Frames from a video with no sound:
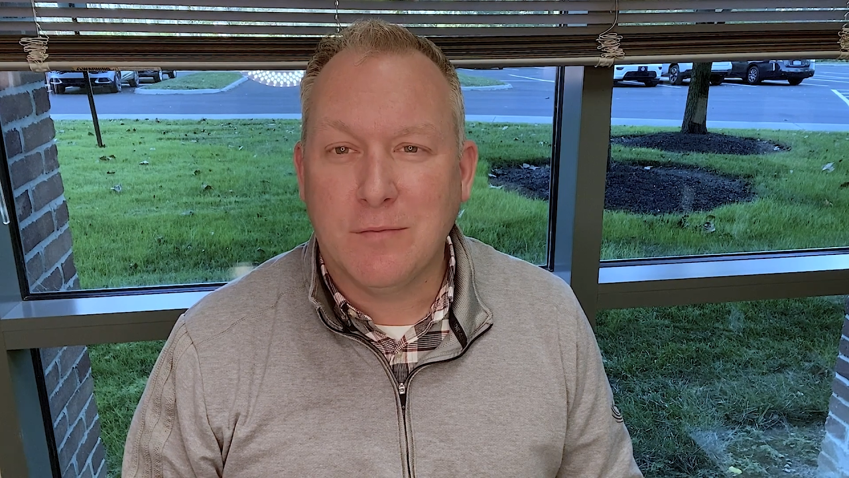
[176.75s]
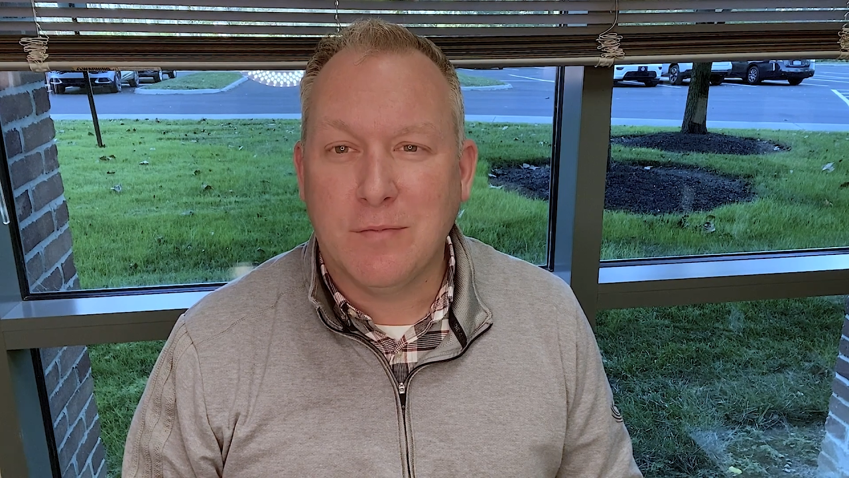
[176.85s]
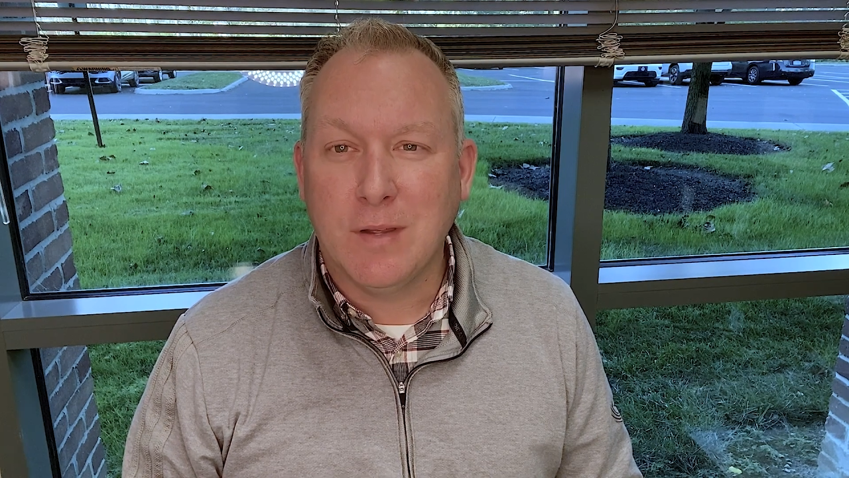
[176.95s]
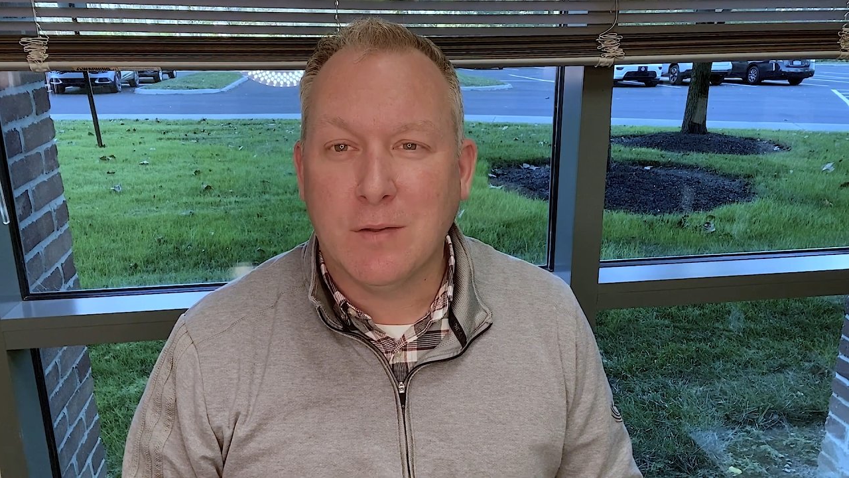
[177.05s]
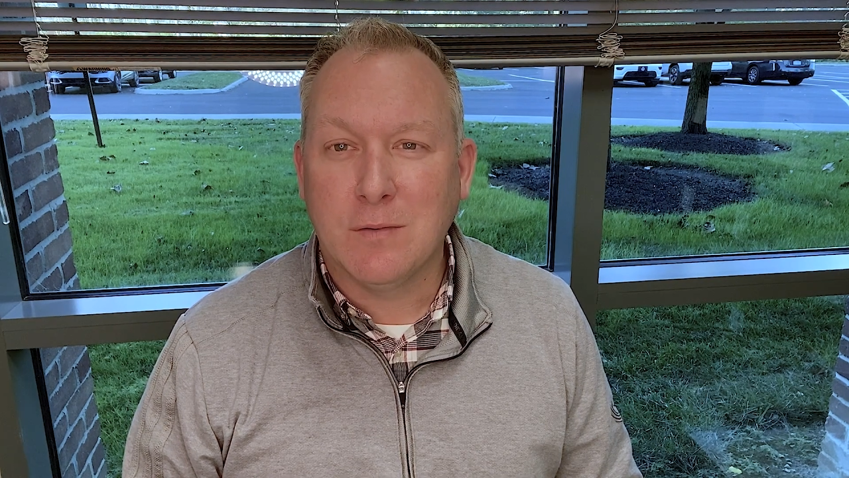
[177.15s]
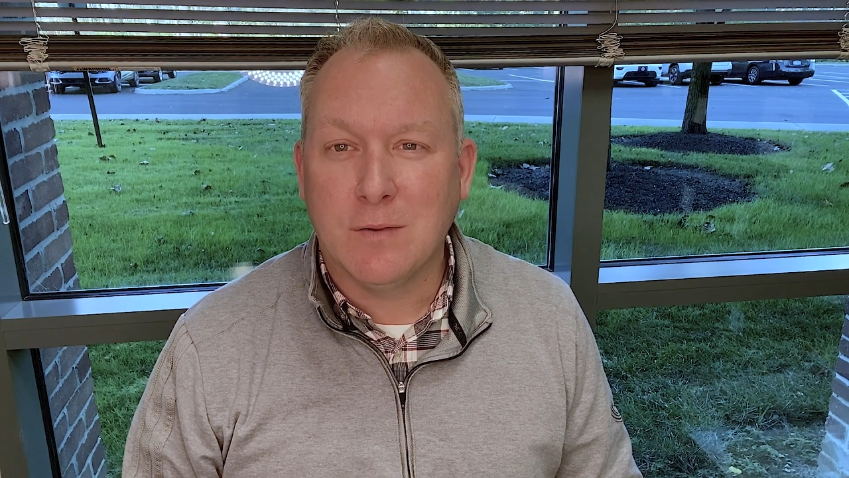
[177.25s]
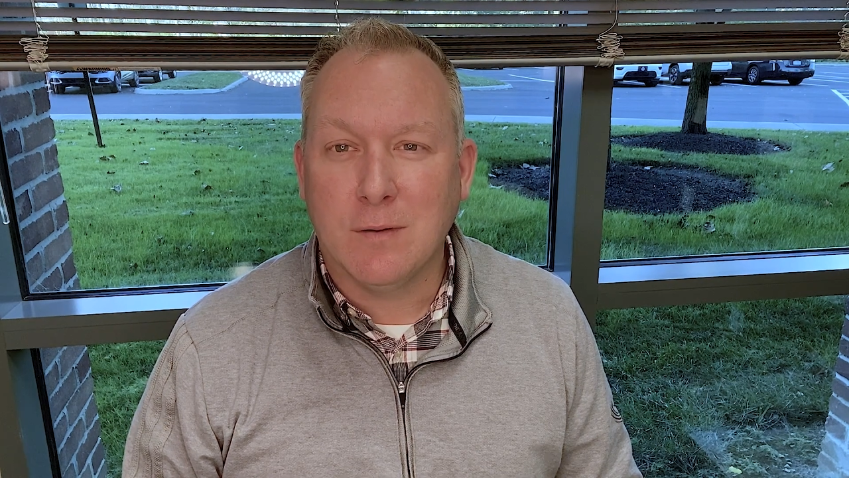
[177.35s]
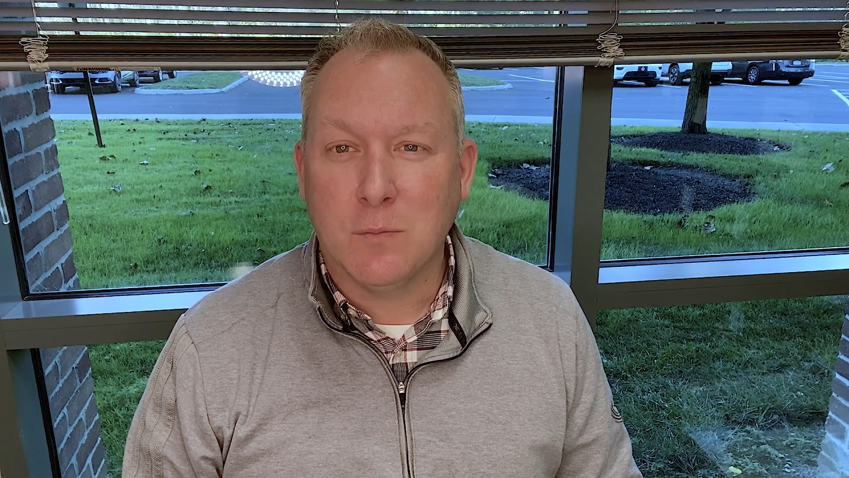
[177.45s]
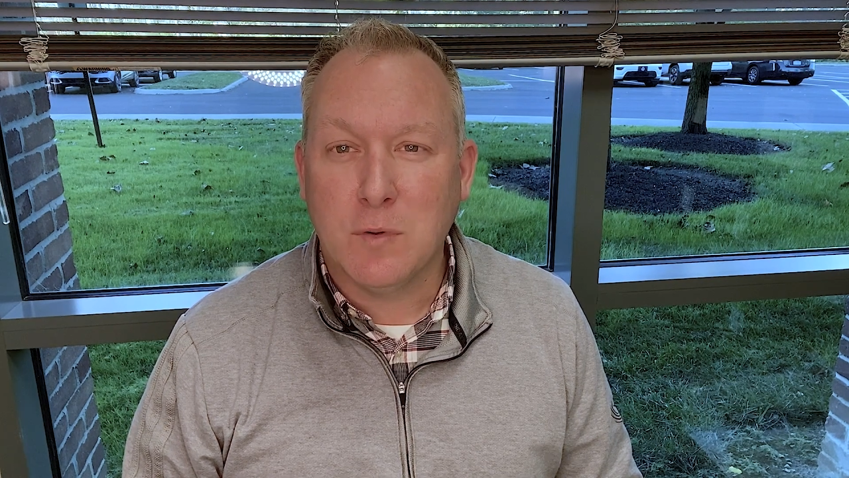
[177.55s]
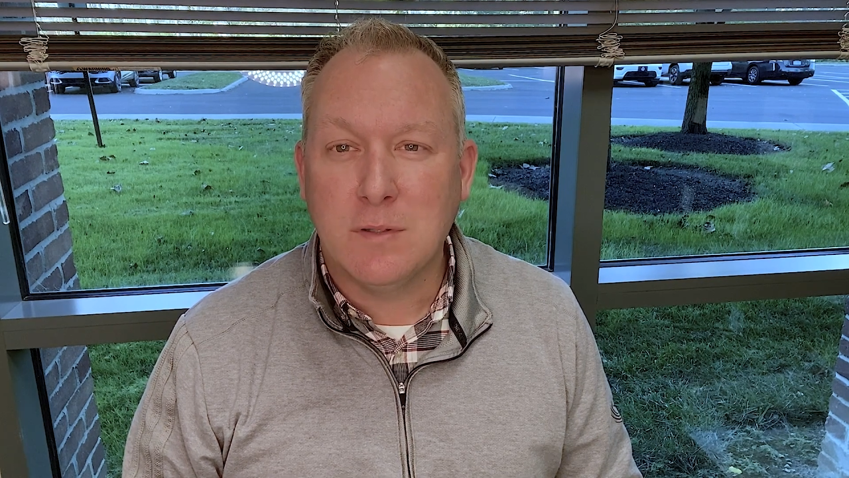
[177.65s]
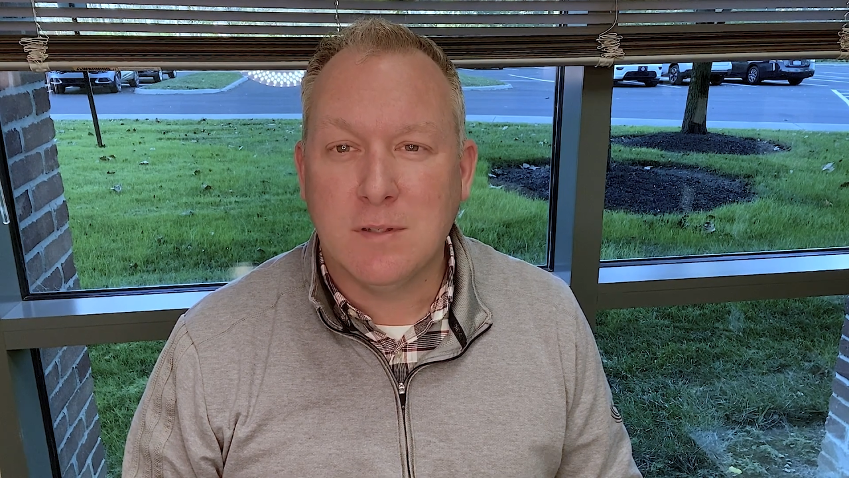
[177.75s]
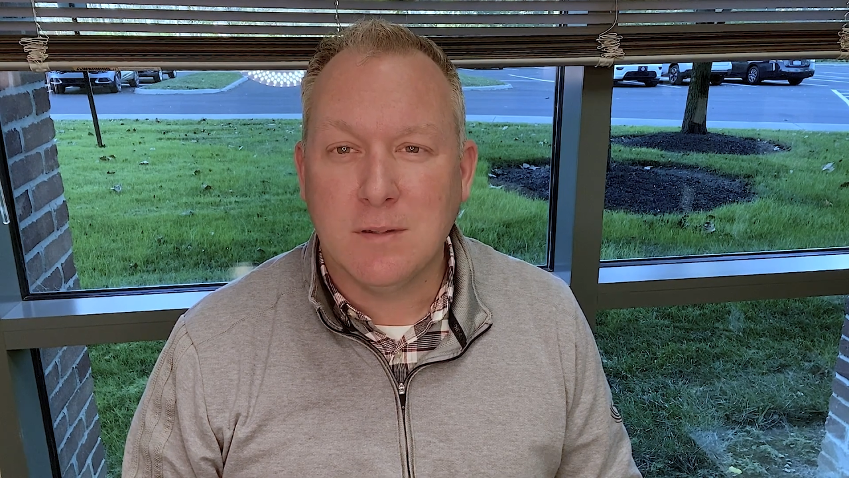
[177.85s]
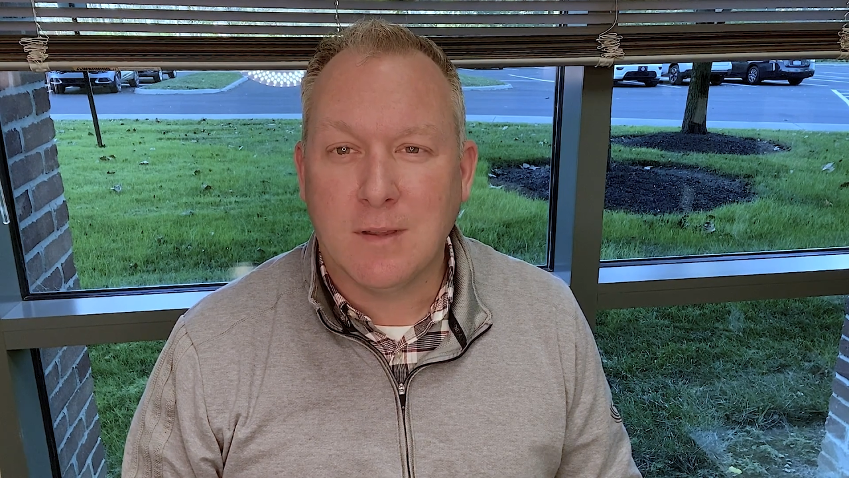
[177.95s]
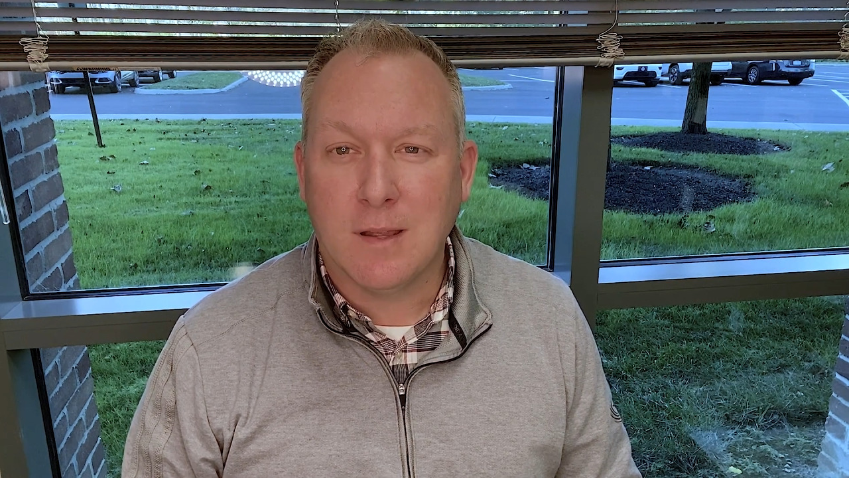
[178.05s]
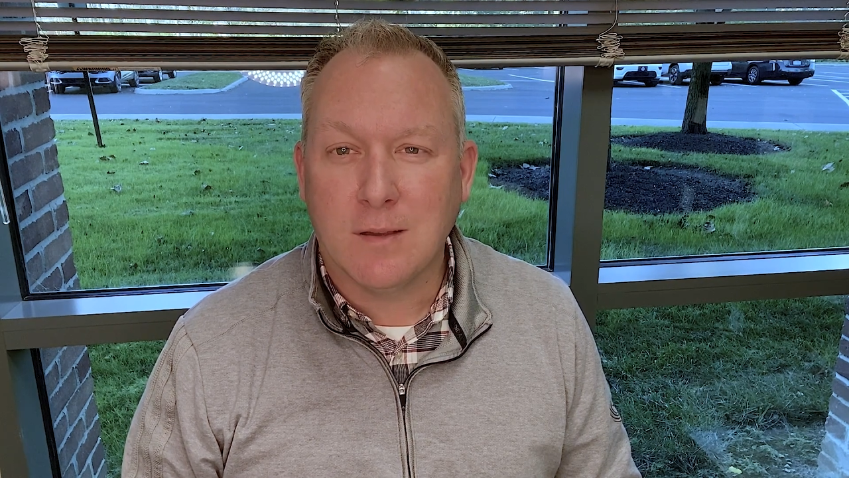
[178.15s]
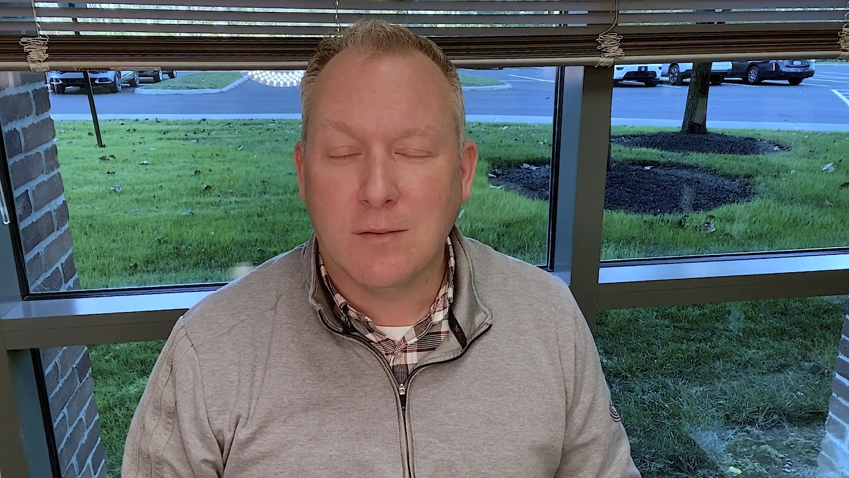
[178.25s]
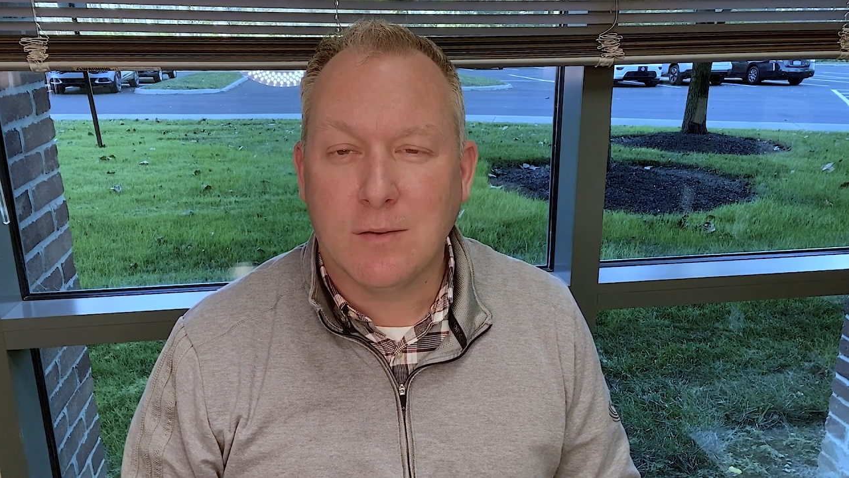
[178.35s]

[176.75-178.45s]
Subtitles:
fields and woods and things.